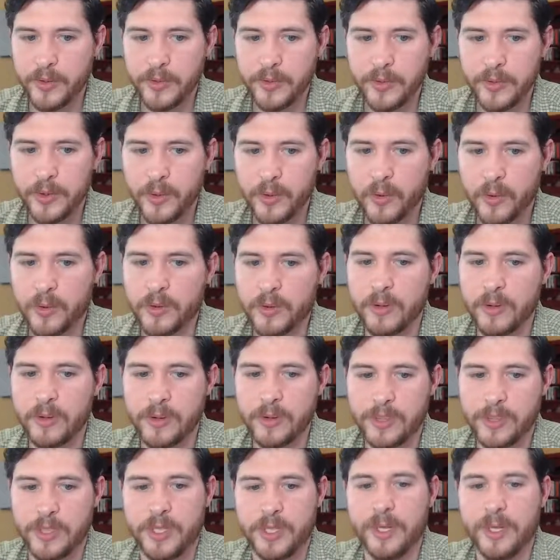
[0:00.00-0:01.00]

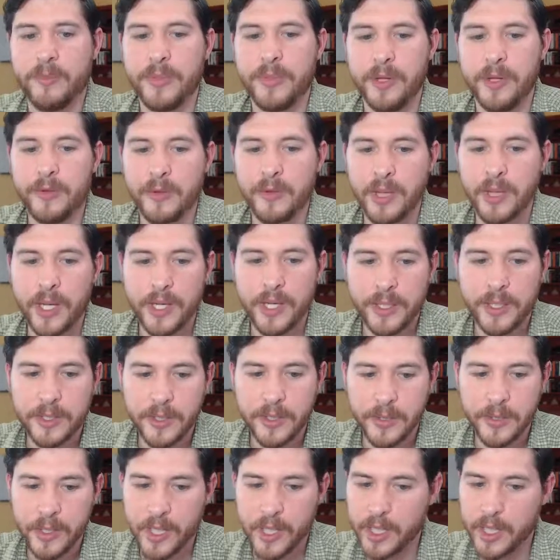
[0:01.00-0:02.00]
or something related
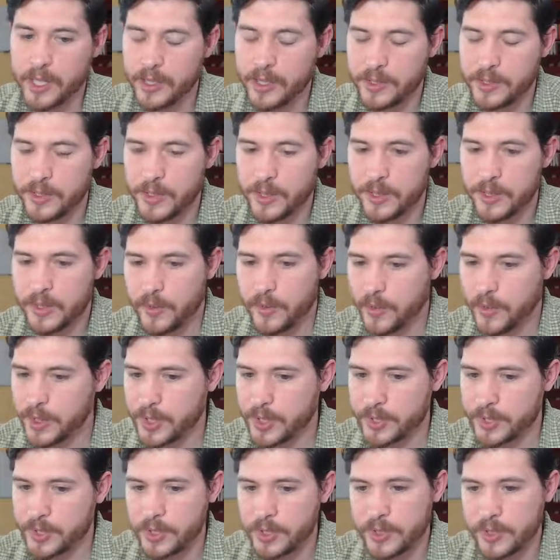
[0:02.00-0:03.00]
to what
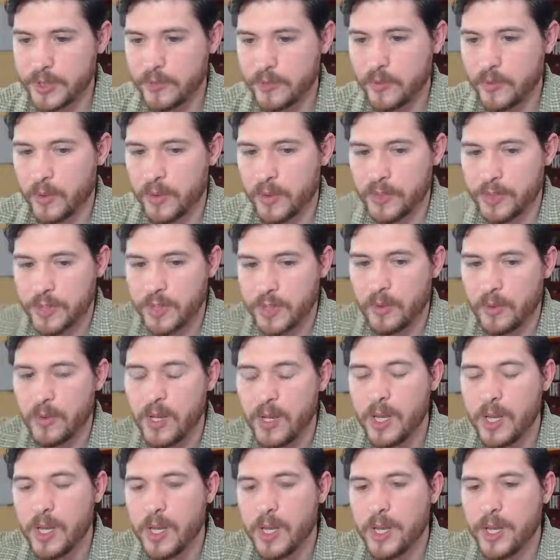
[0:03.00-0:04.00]
you're searching for. So
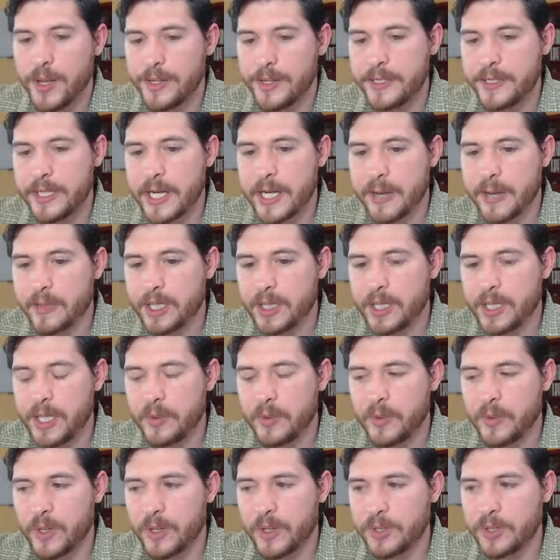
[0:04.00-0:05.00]
a dynamic
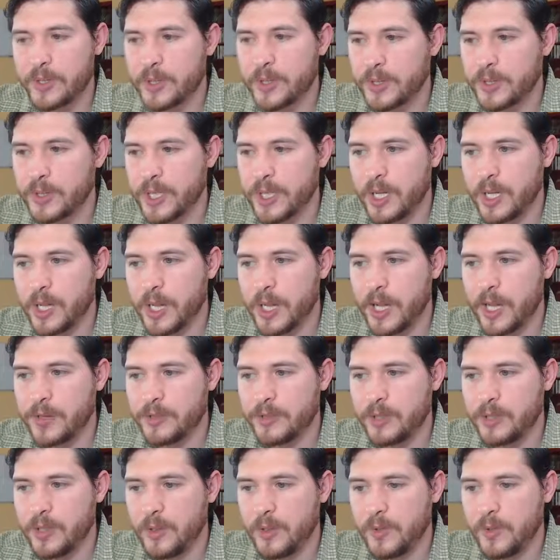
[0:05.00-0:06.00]
keyword insertion
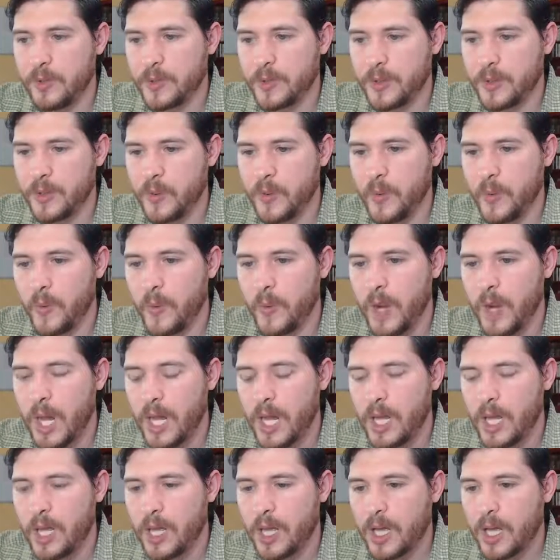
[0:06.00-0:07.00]
allows you to
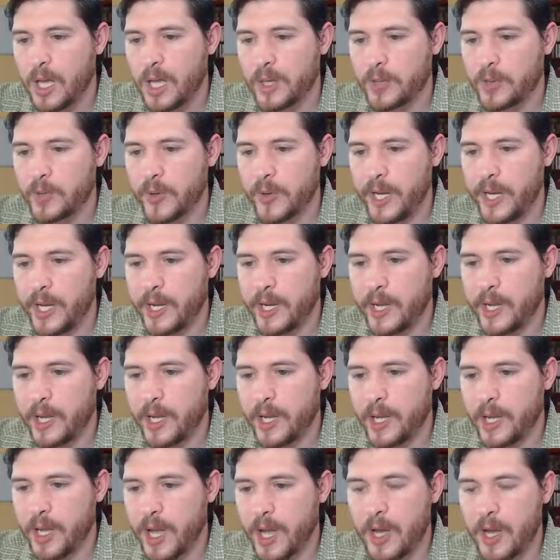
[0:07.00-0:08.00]
create
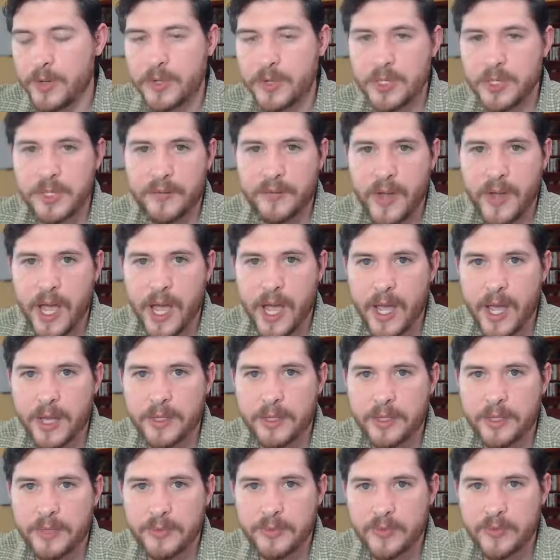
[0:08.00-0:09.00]
hundreds of
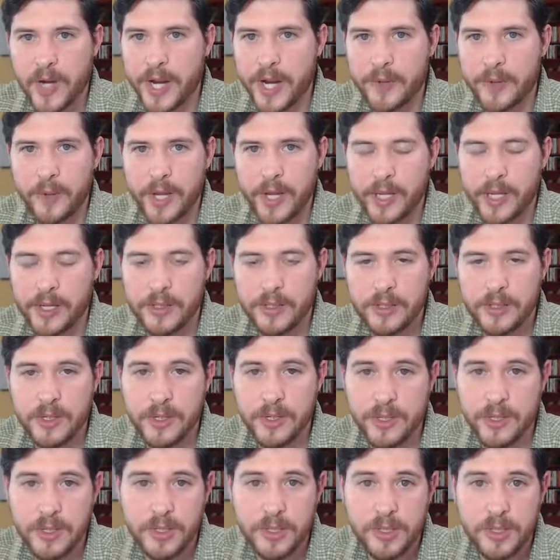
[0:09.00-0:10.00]
ads right away because you
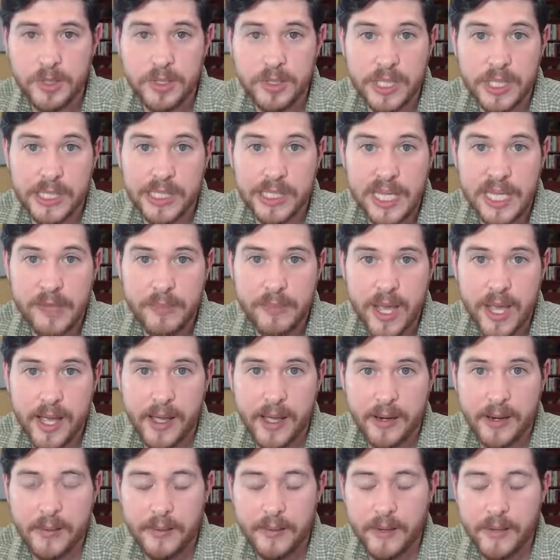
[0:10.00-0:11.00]
can just use the same
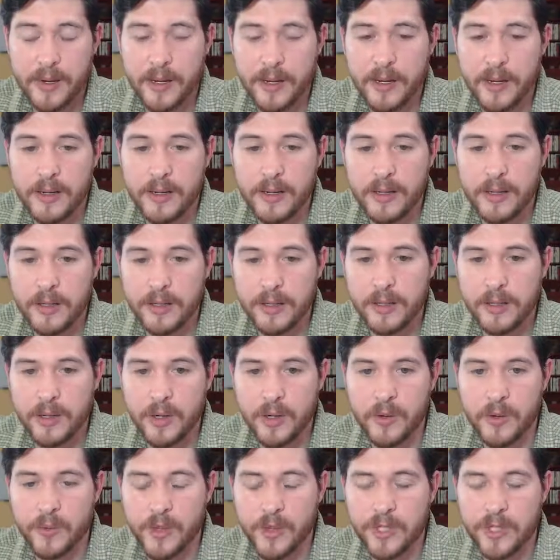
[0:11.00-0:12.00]
ad. And
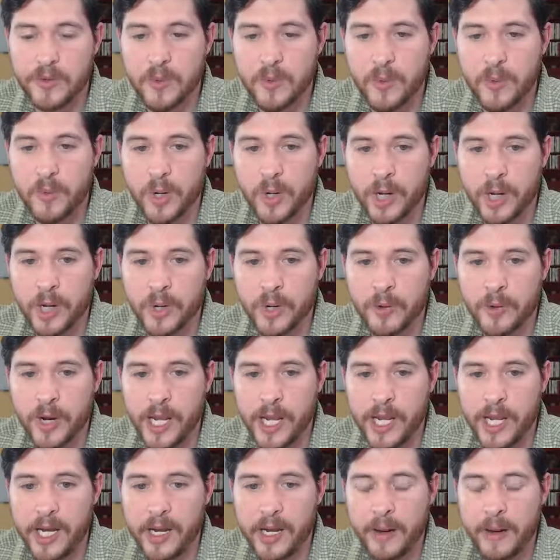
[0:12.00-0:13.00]
this will work
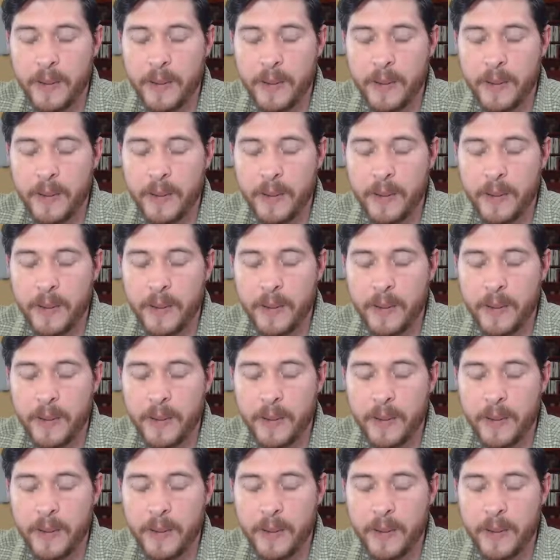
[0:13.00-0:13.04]
great